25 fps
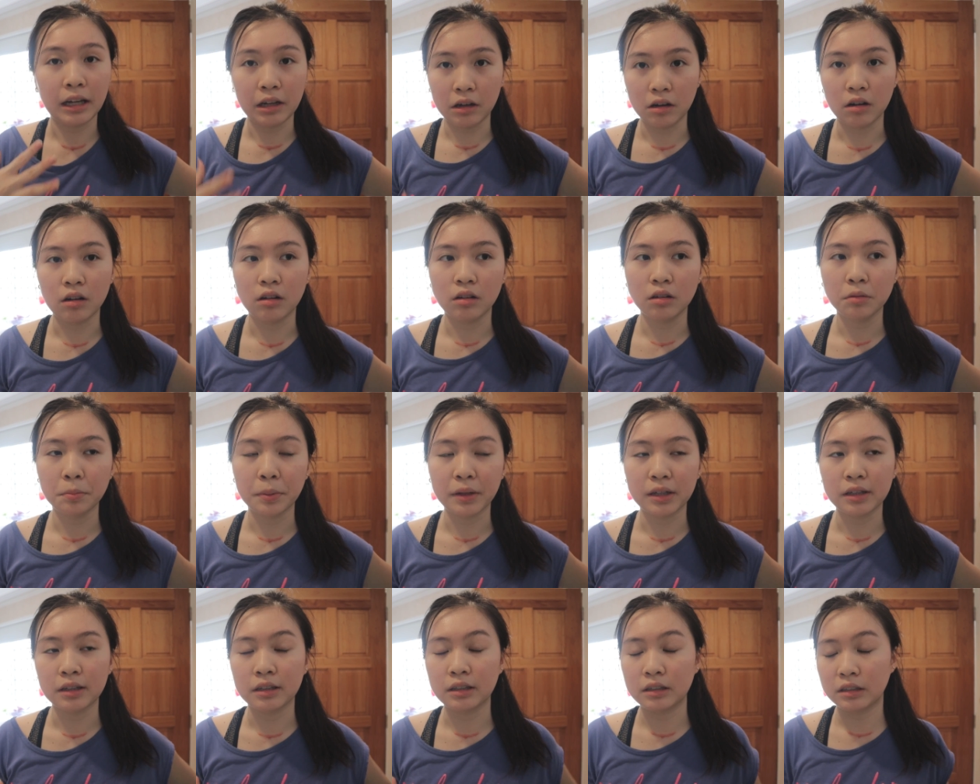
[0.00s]
at all
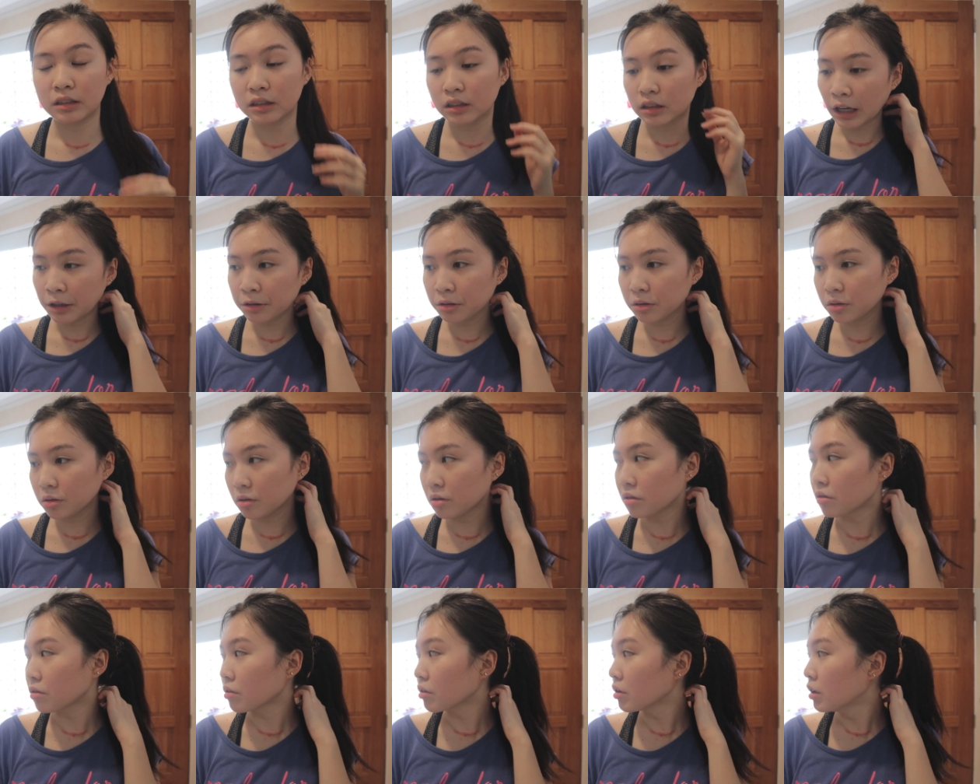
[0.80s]
because, I don't
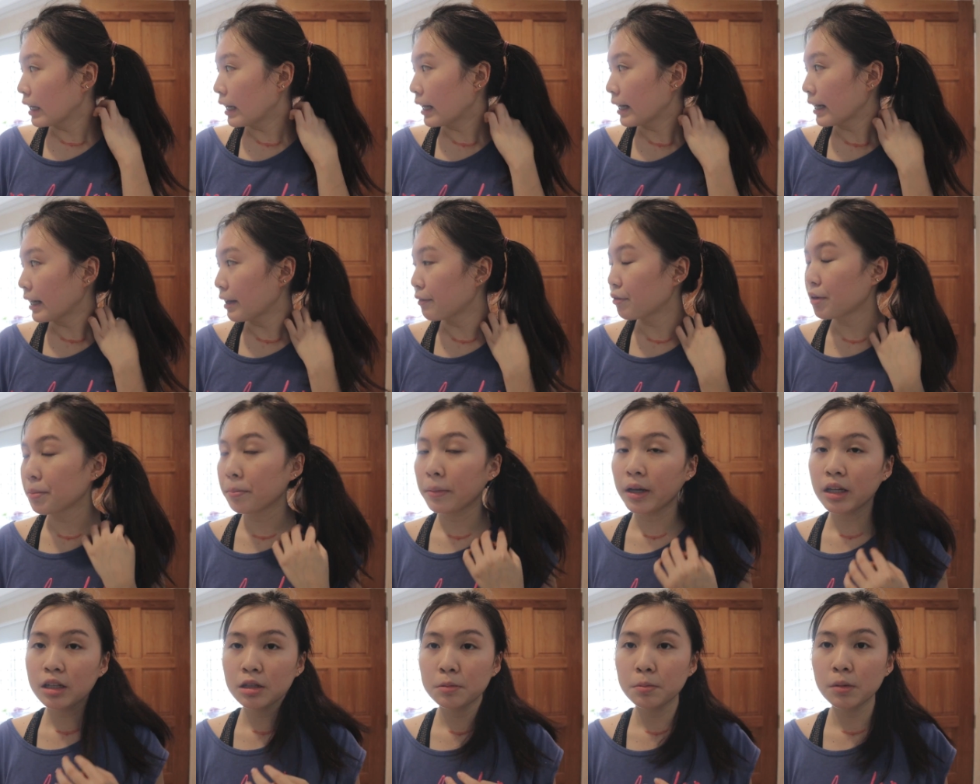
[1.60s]
know, like it
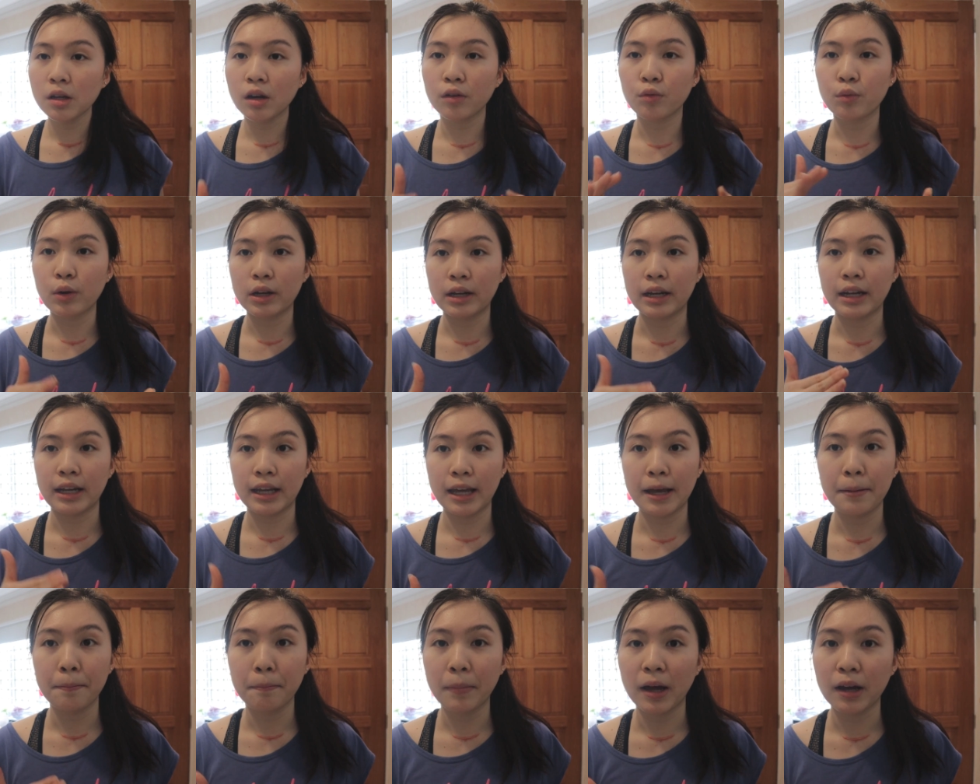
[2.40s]
reminds me of when I
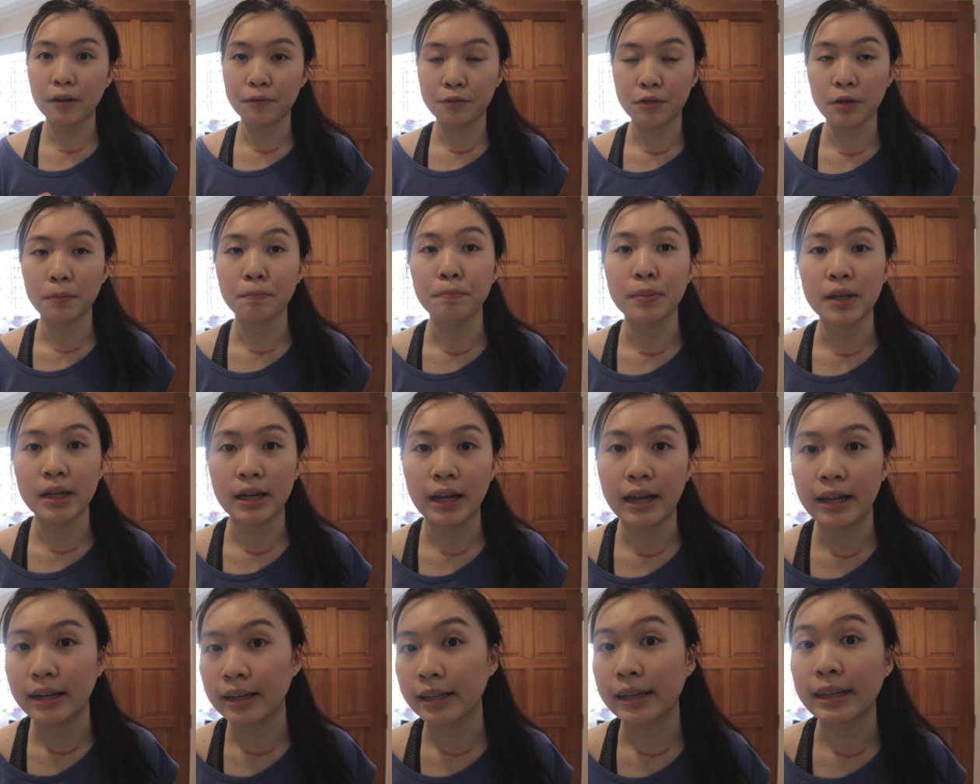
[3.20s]
came back from
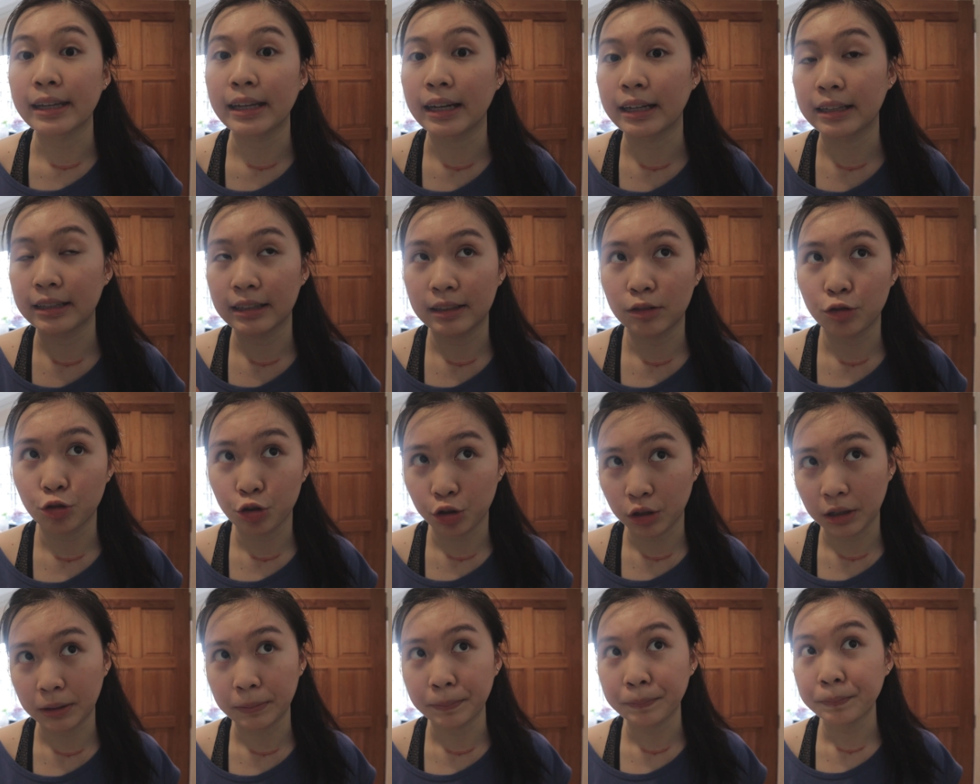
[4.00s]
Penang the other
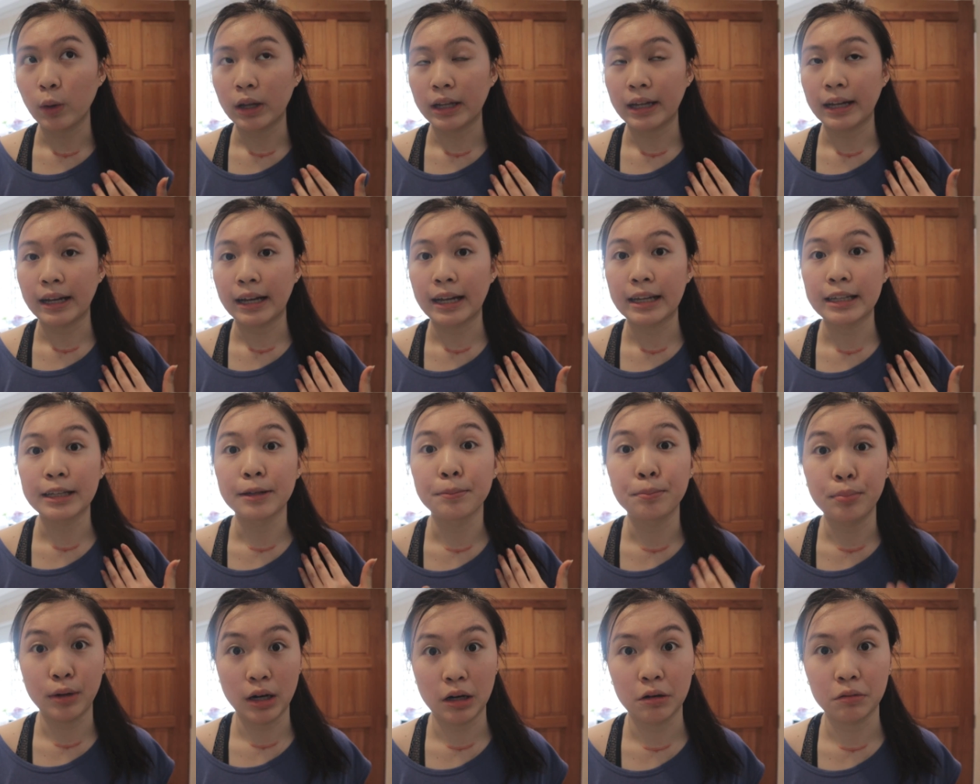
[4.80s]
trip when I had
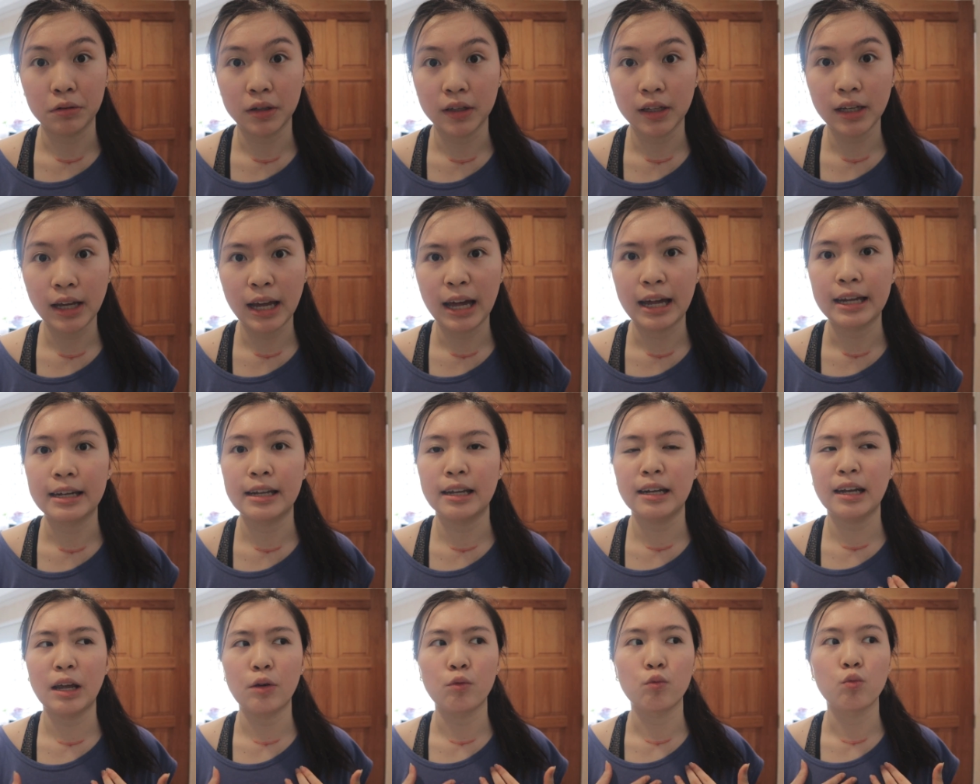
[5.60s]
the brownie and
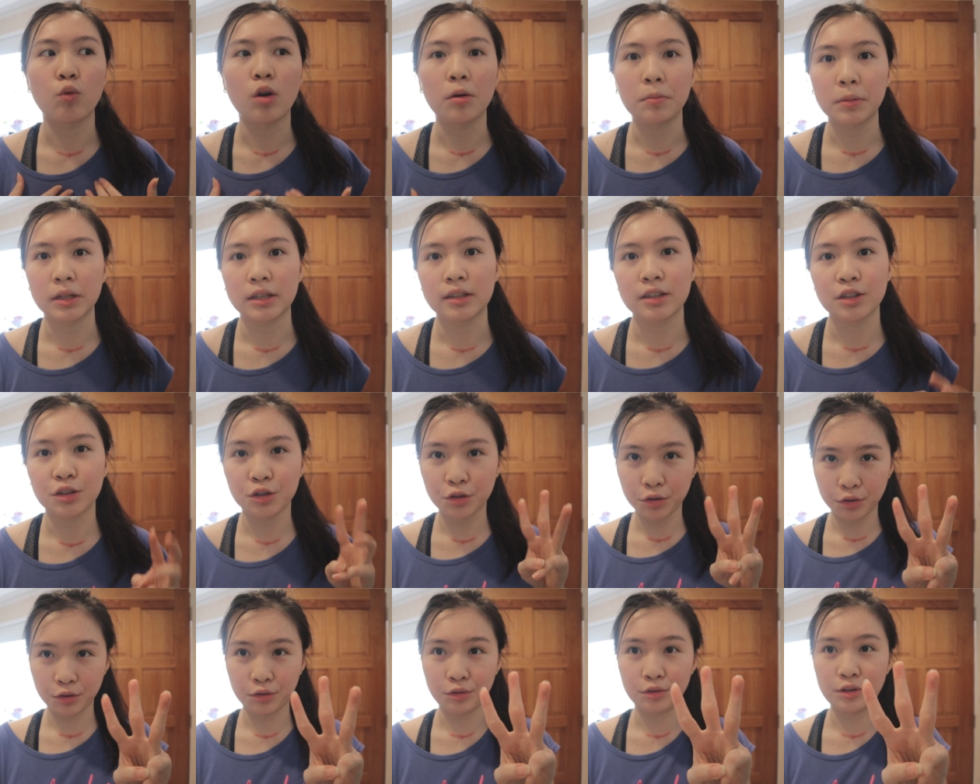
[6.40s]
then I vomited
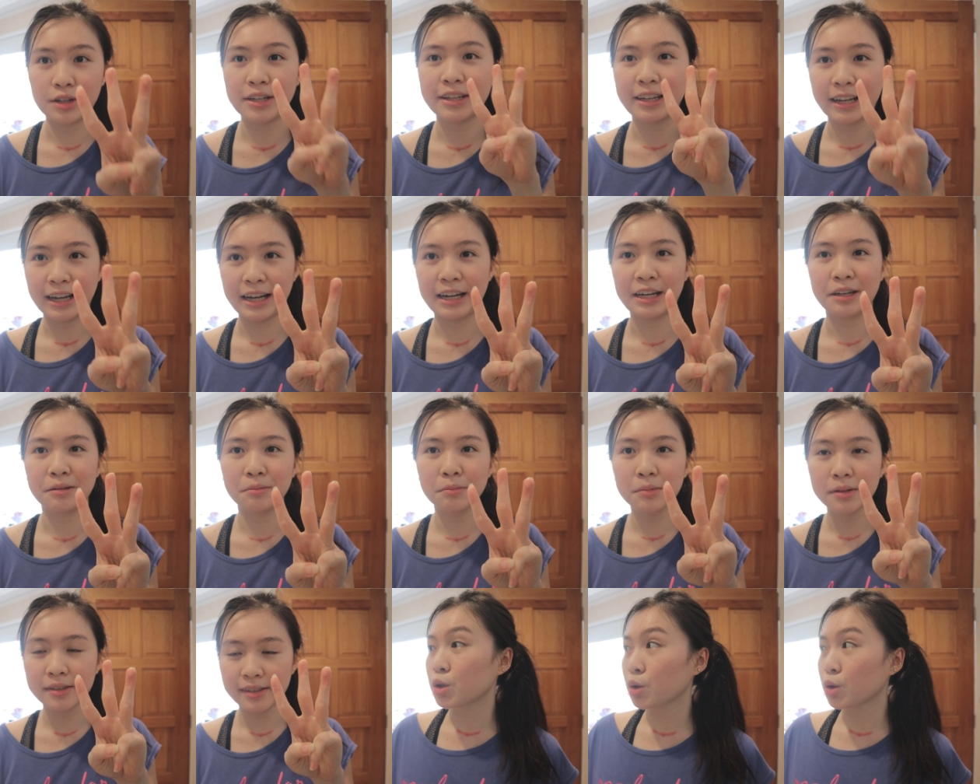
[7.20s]
three times.